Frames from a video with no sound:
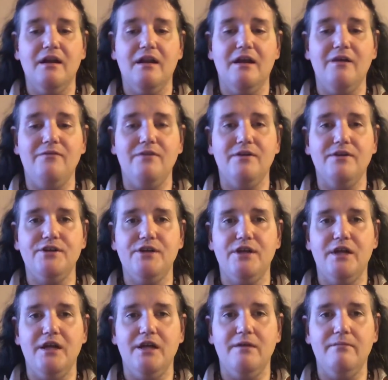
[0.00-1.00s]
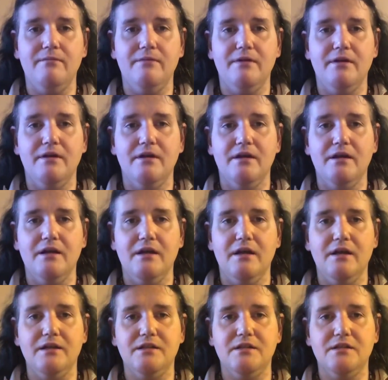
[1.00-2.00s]
And I feel shame
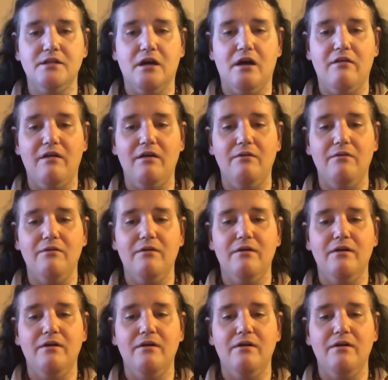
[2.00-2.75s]
and sorrow